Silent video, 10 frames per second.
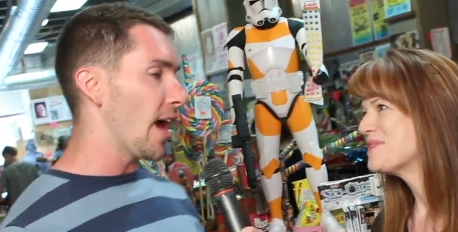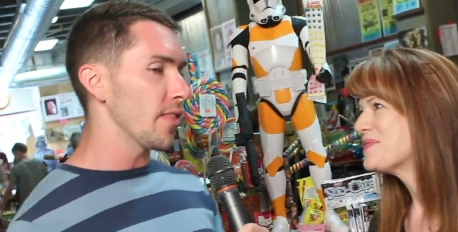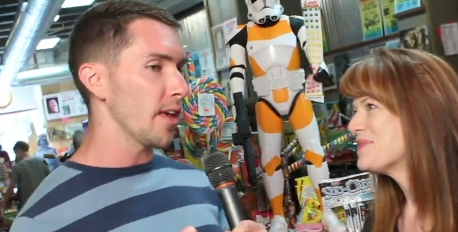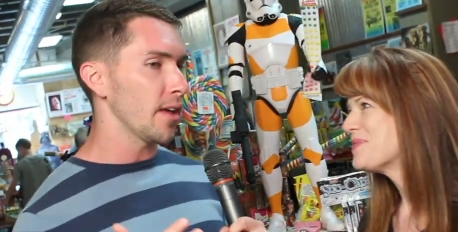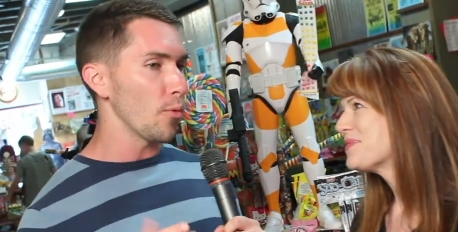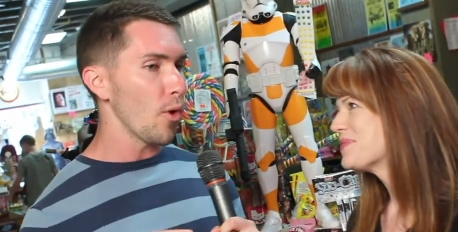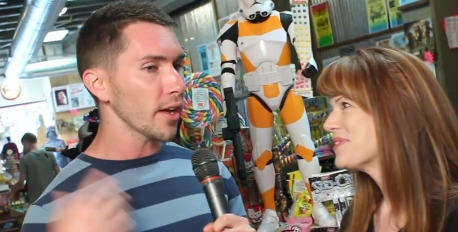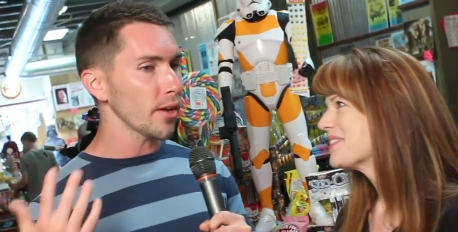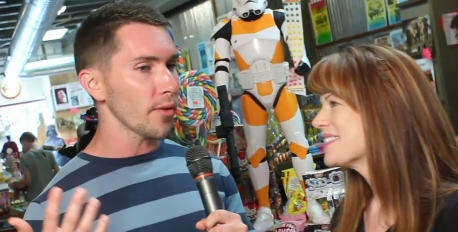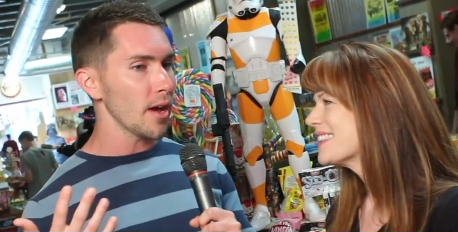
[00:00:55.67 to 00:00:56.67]
Speaker 1: And then
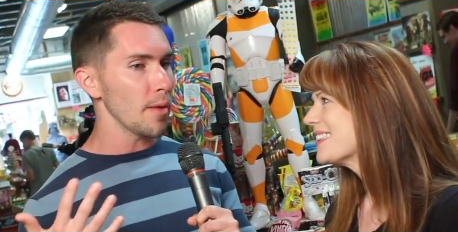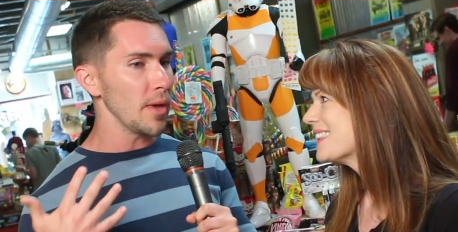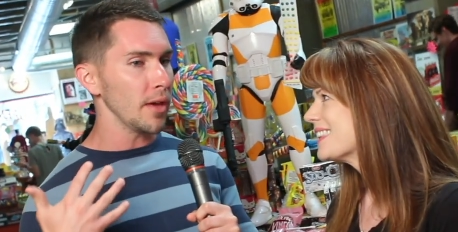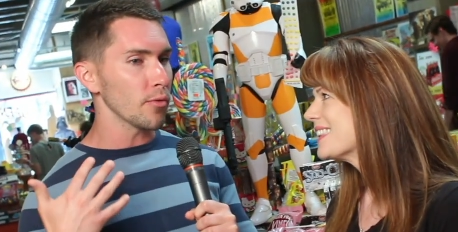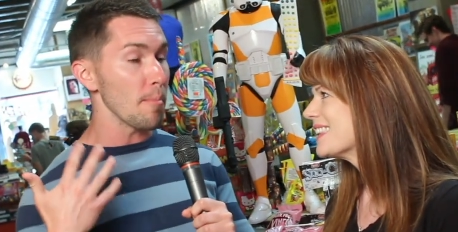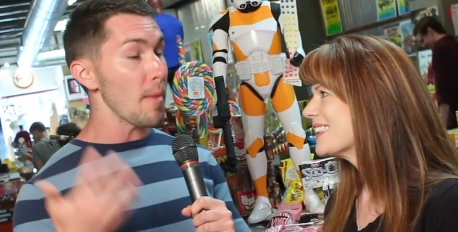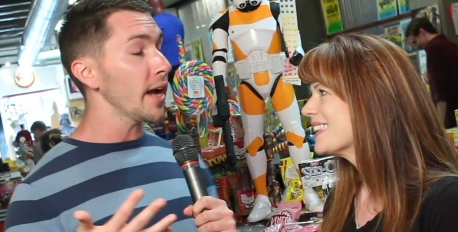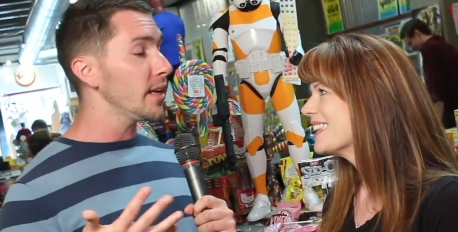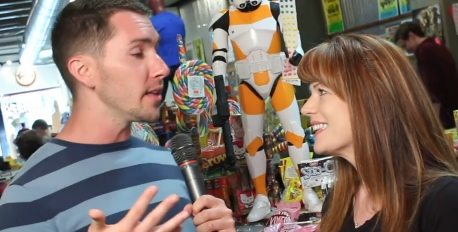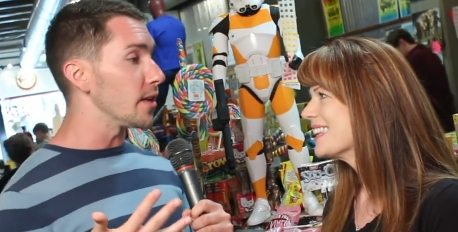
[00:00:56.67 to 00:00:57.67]
walking around and being
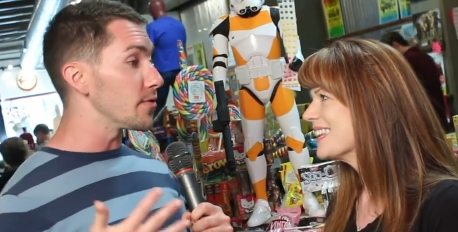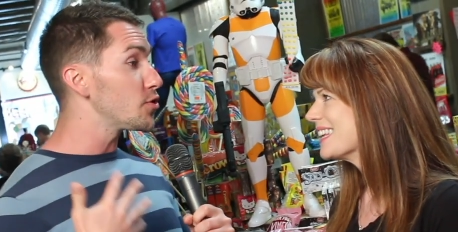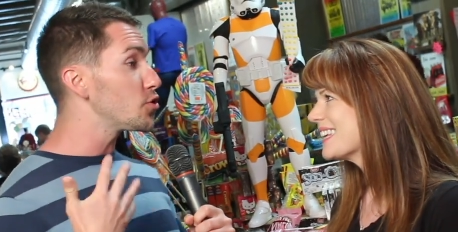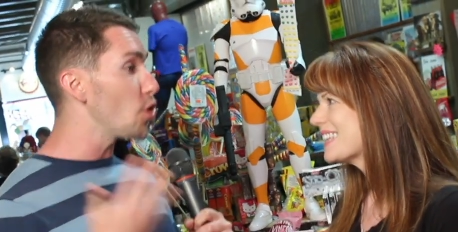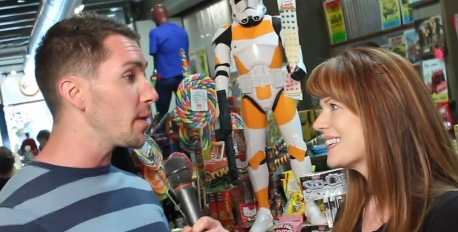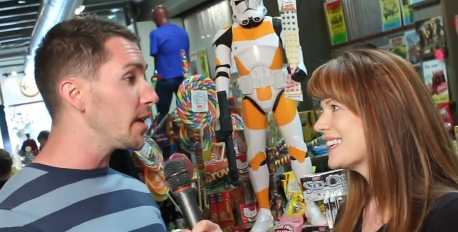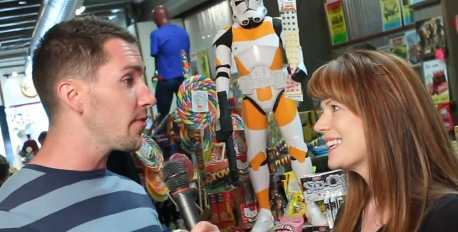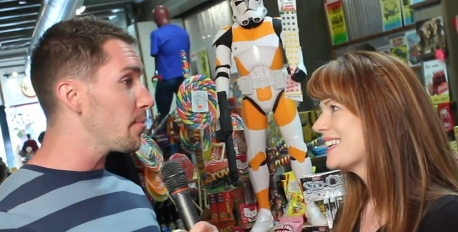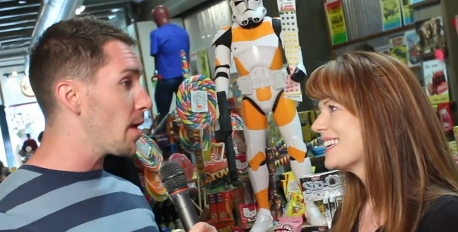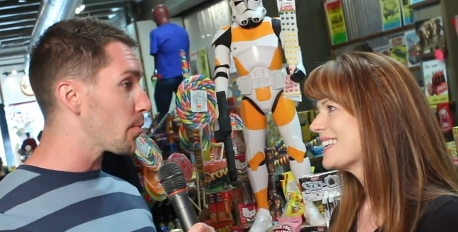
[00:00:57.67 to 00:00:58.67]
reminded of so many
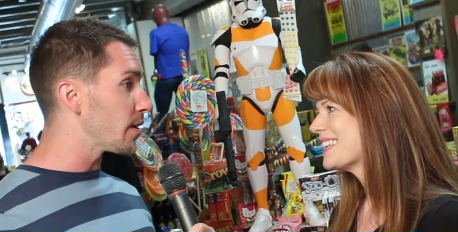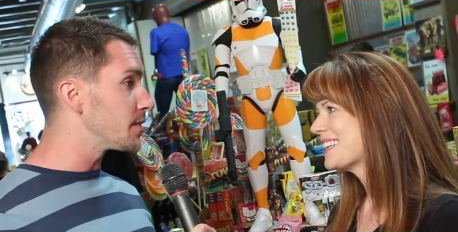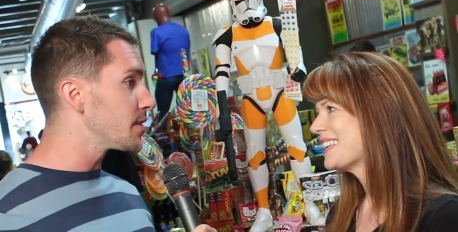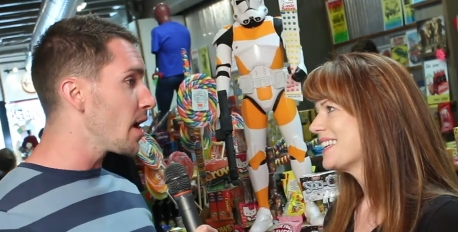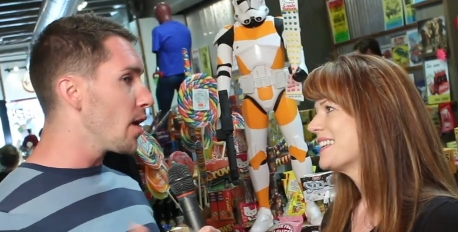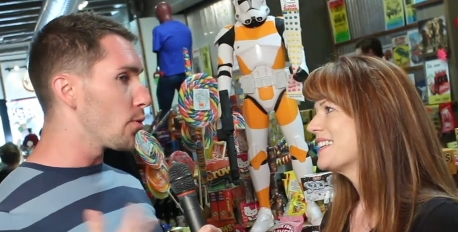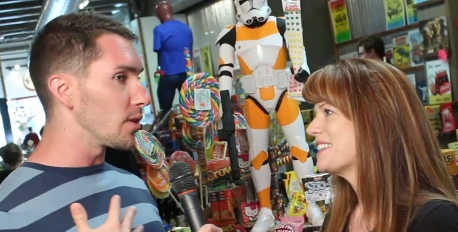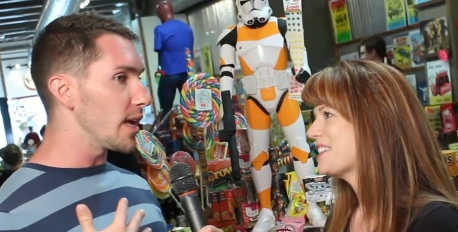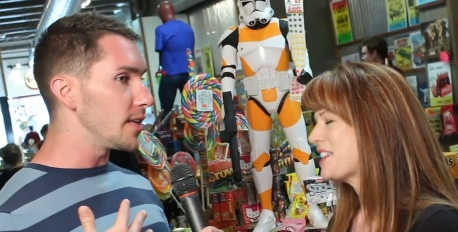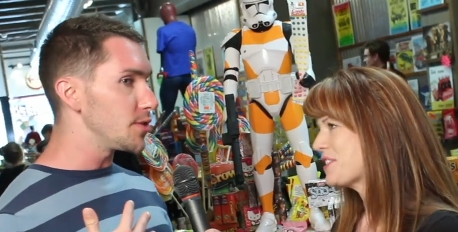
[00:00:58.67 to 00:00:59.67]
different memories
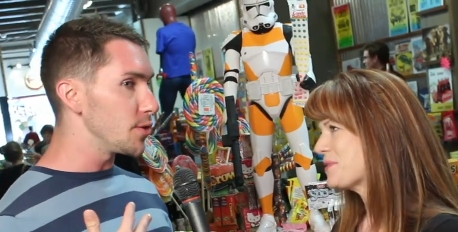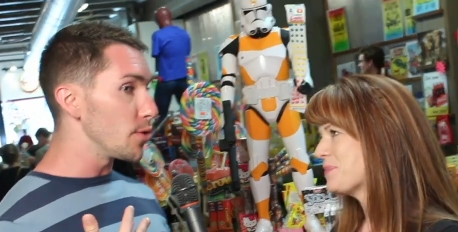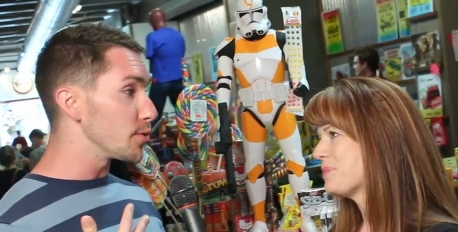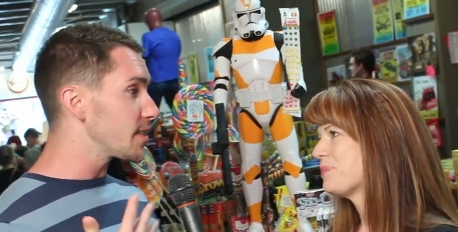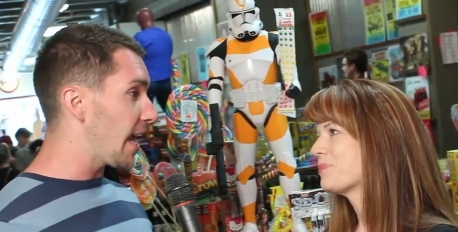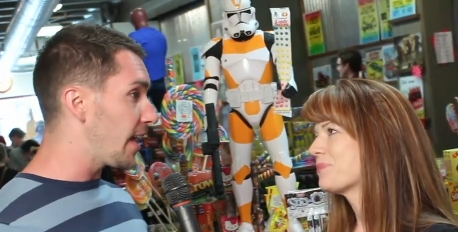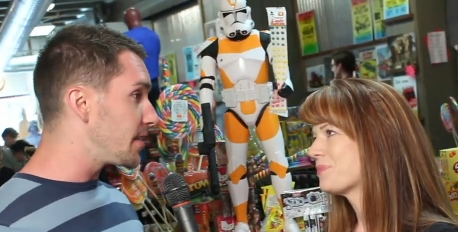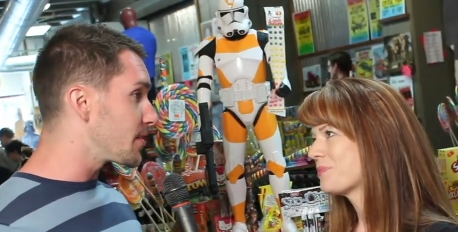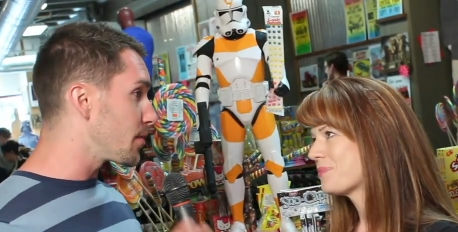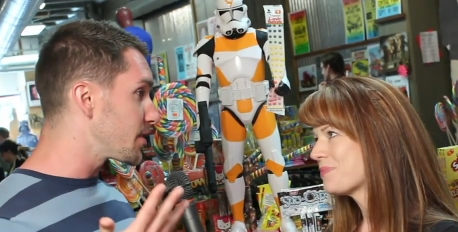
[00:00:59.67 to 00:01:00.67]
related to those
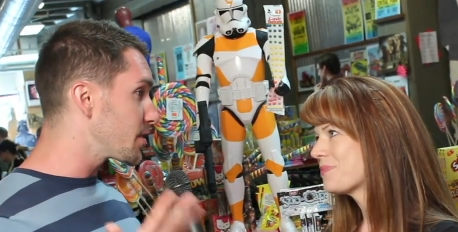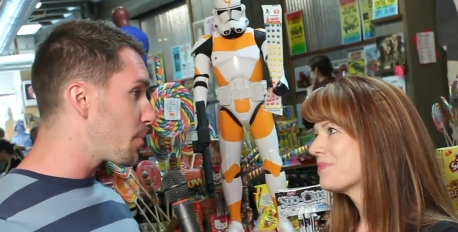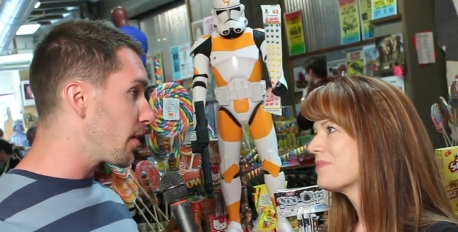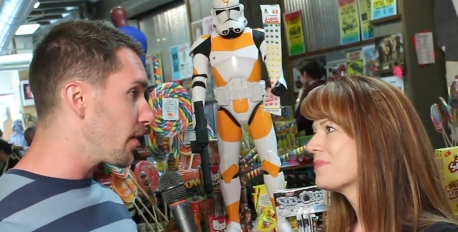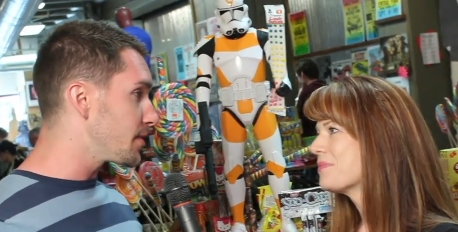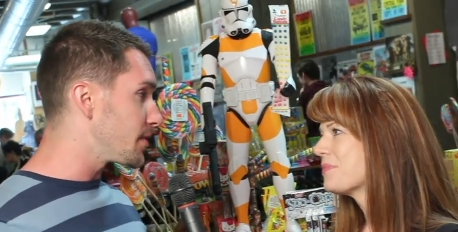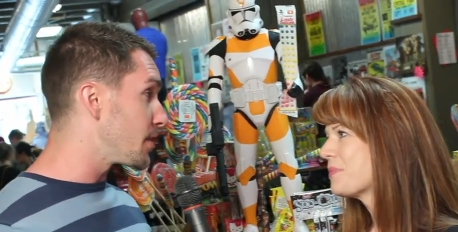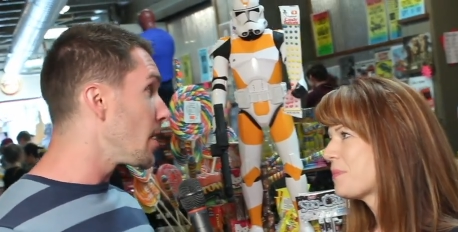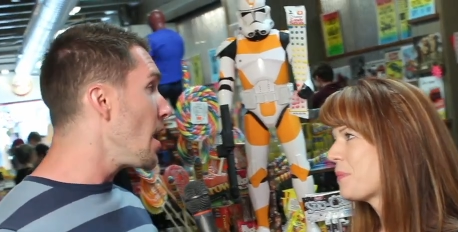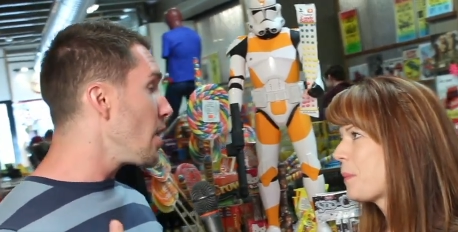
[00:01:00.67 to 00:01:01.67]
candies and those
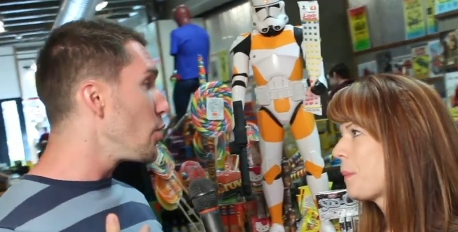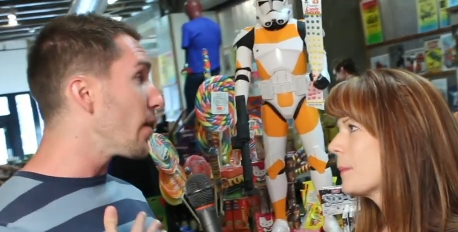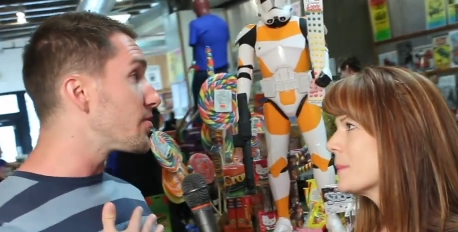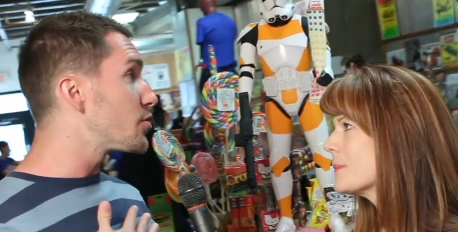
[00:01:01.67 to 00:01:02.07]
experiences. And you have